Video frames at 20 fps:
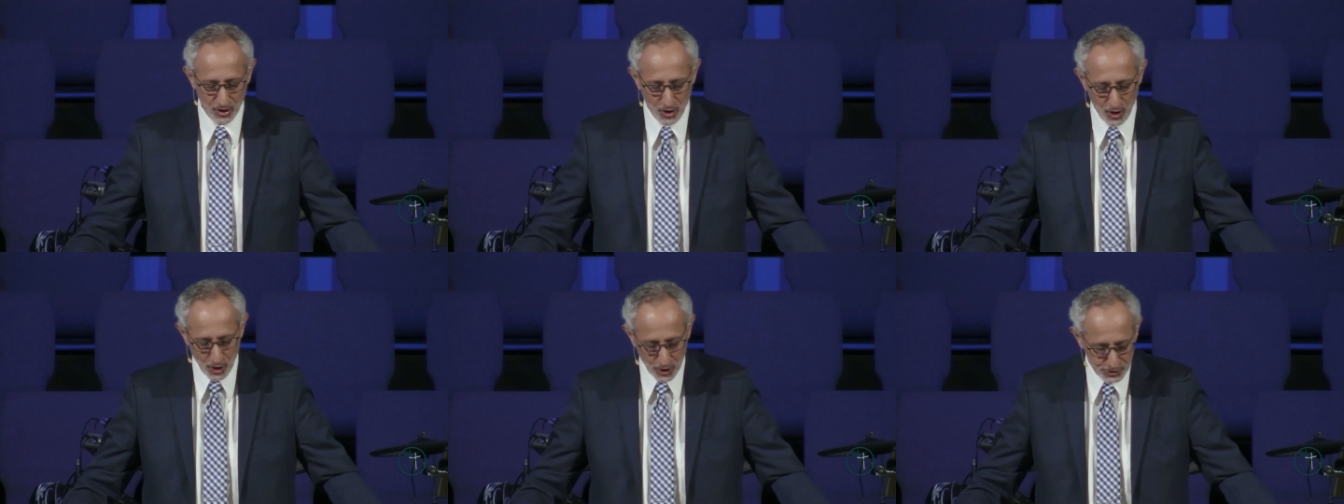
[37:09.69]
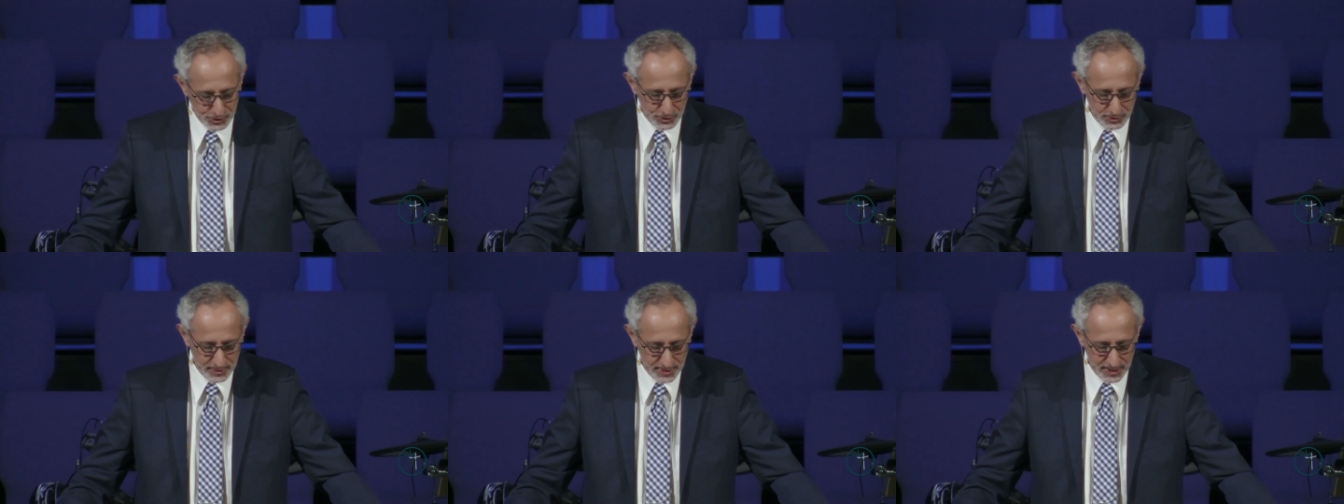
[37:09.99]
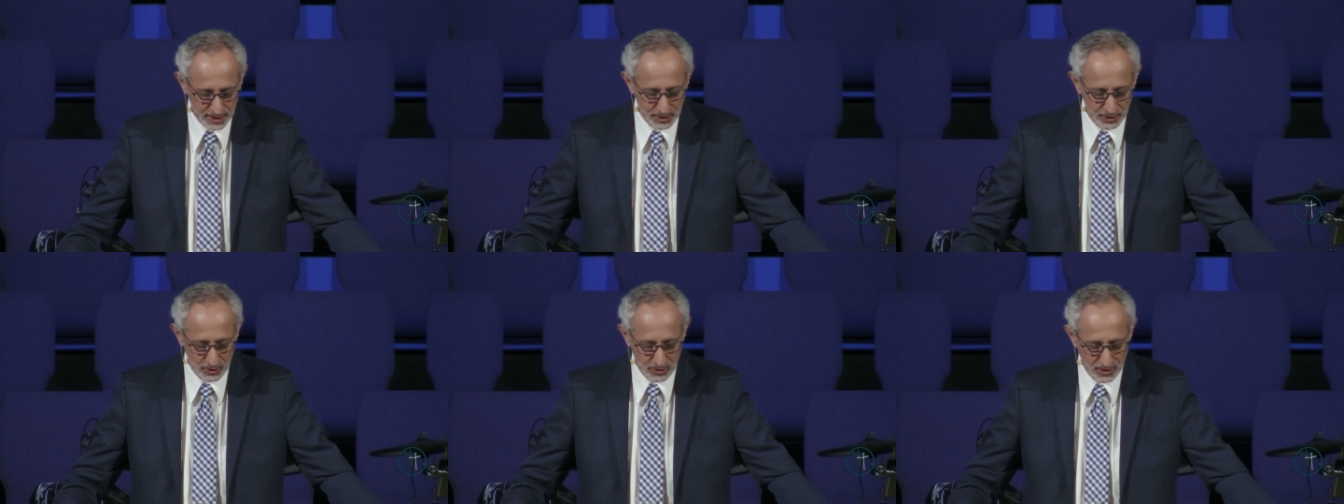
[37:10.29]

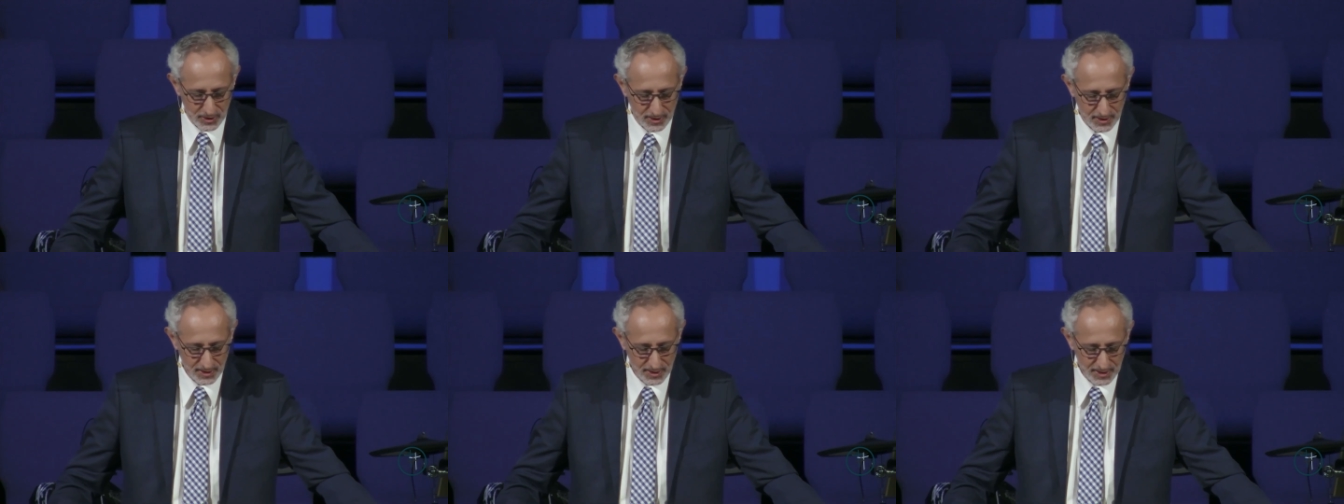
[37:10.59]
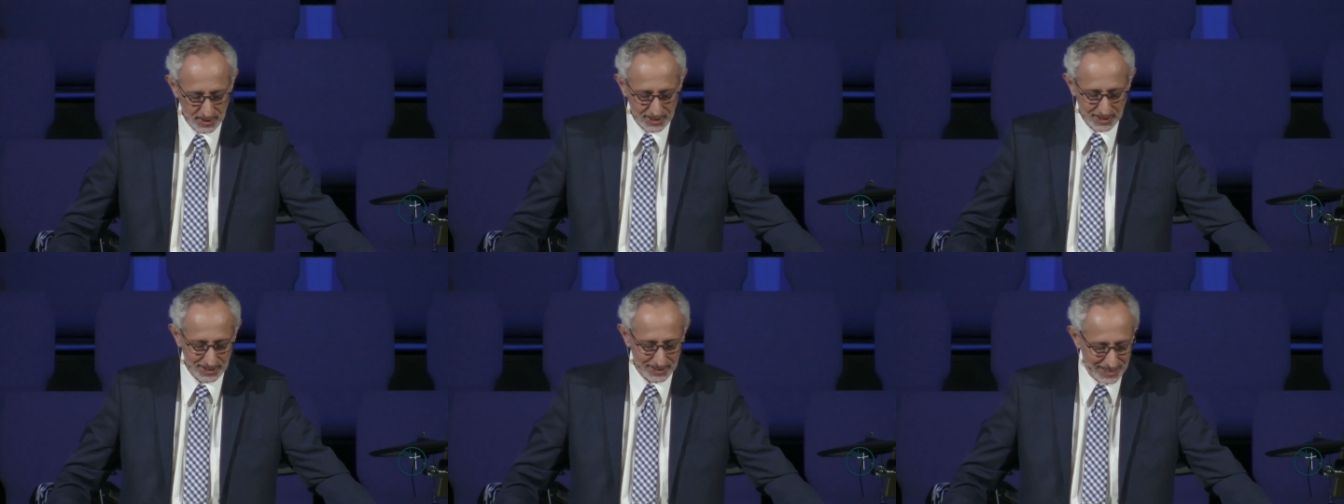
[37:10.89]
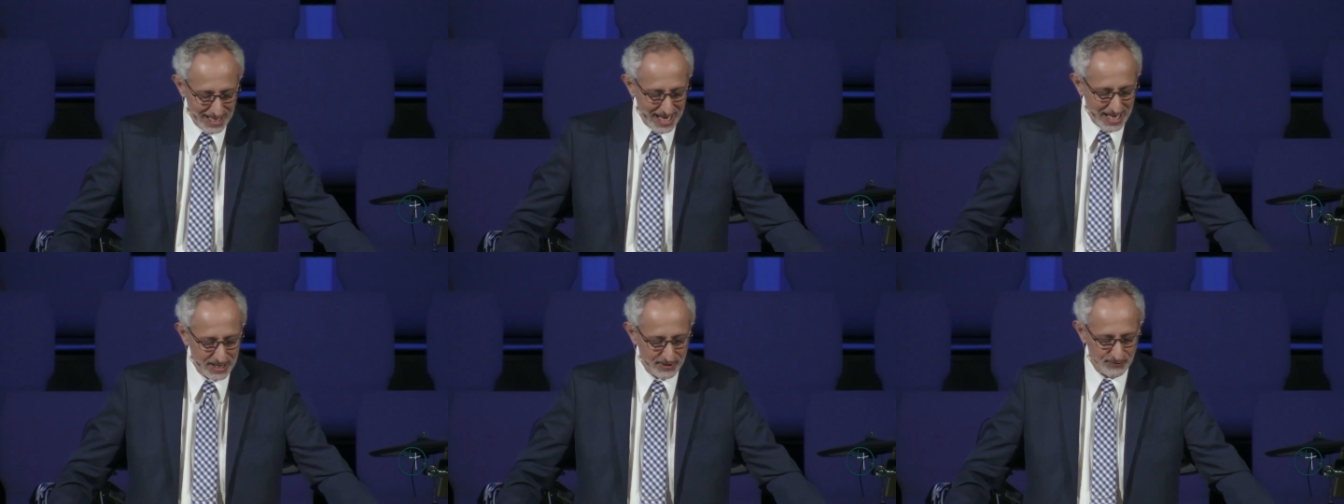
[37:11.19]
altering your
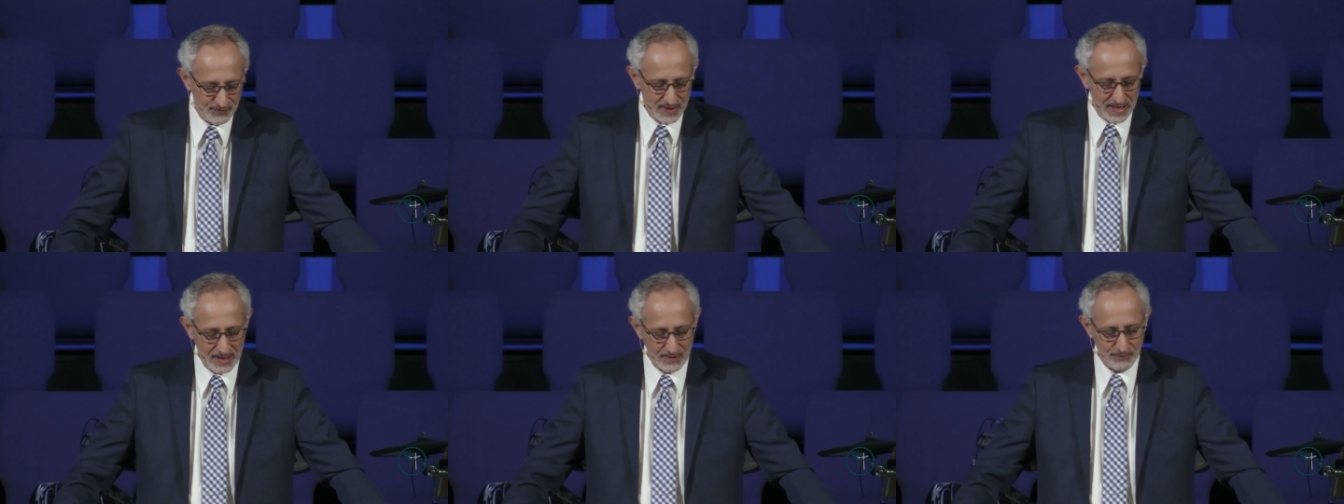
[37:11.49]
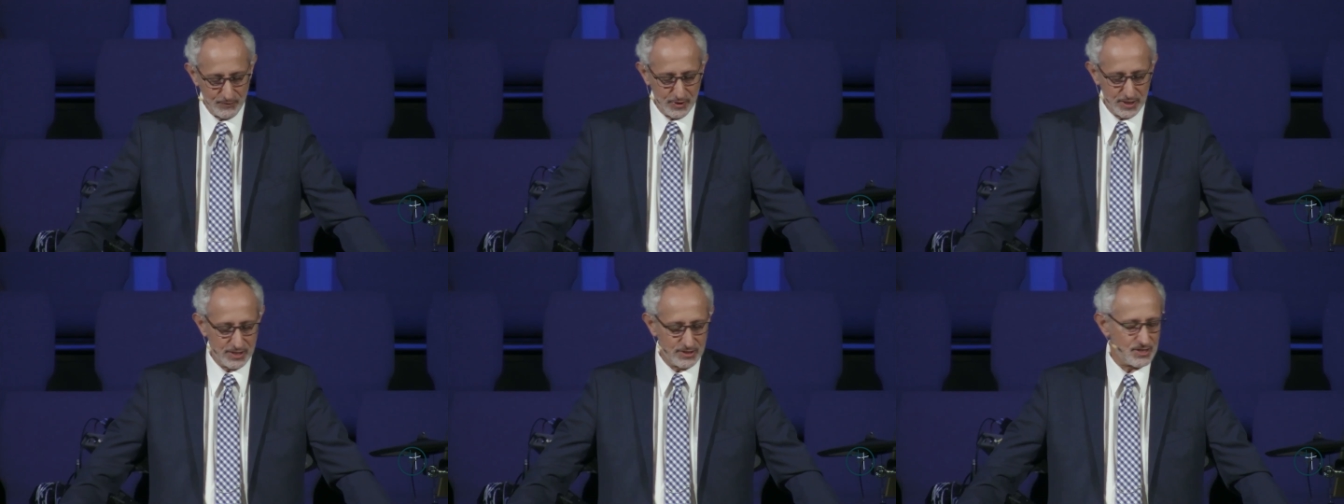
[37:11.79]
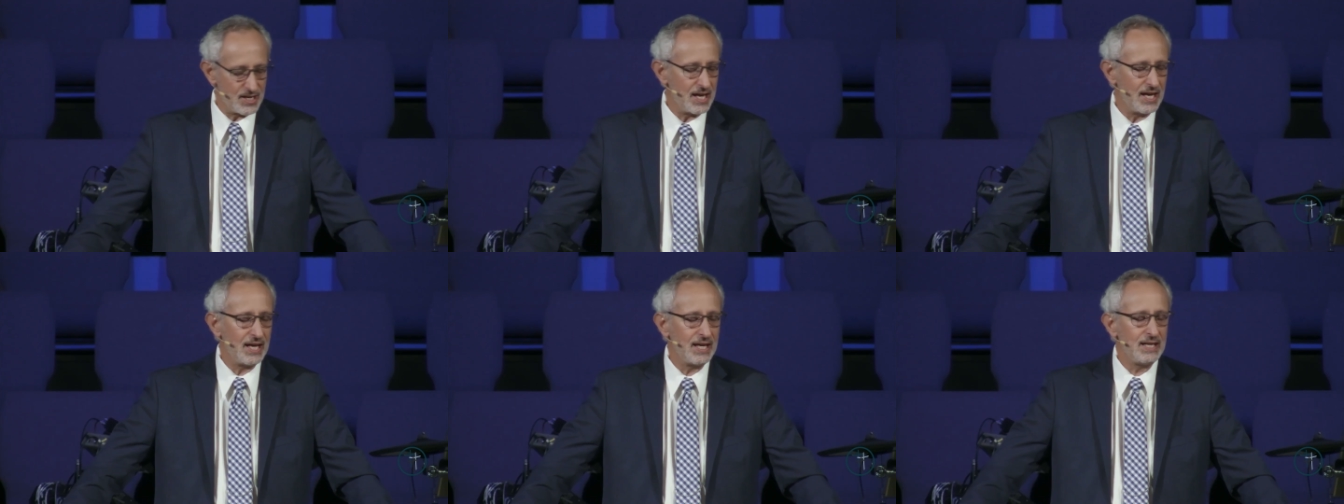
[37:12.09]
life every
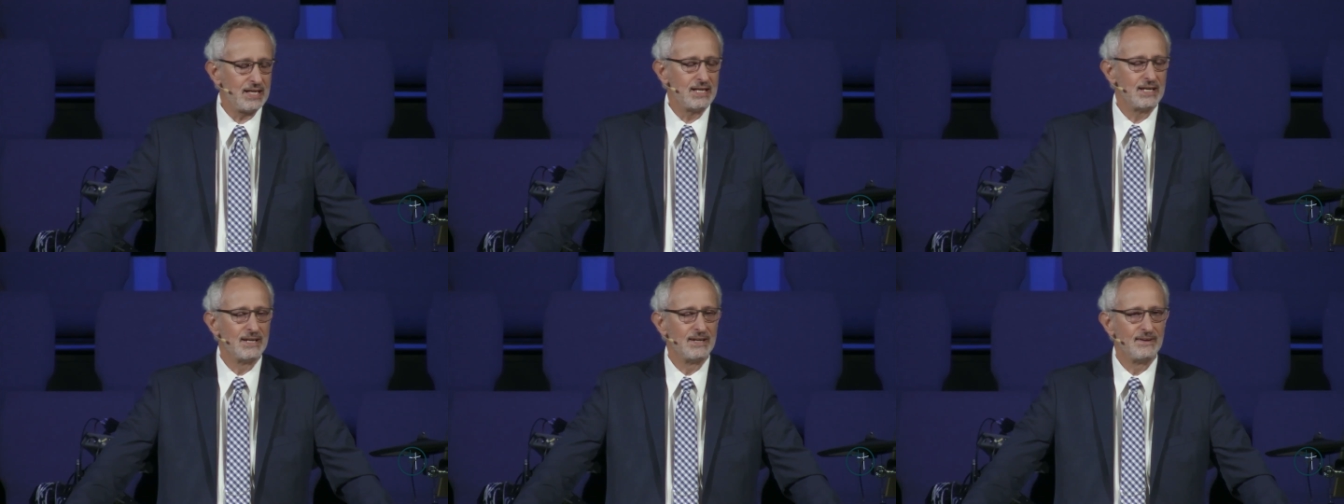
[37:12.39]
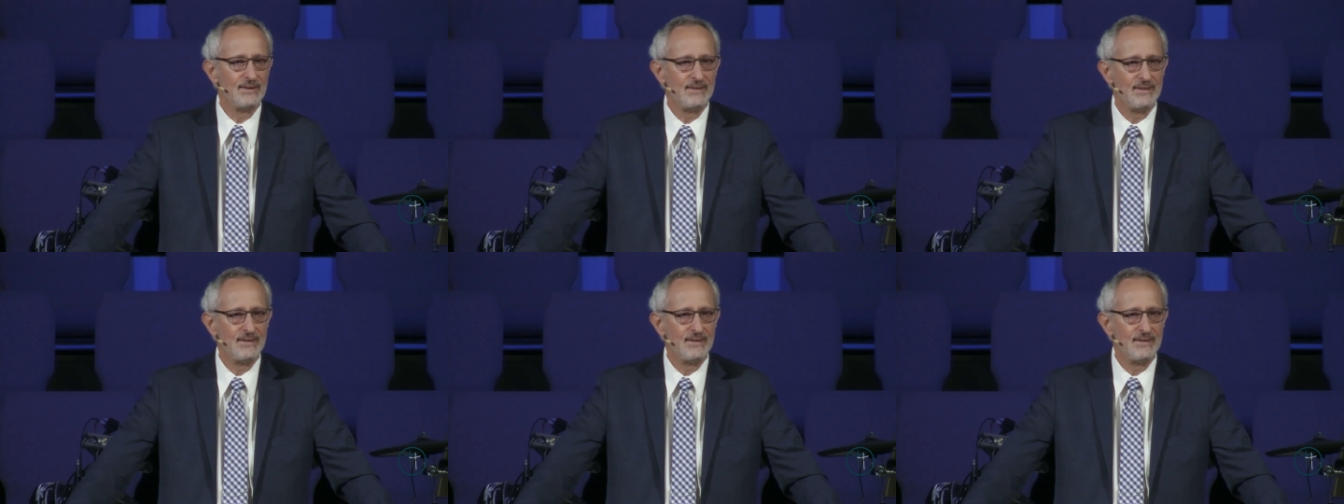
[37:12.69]
day.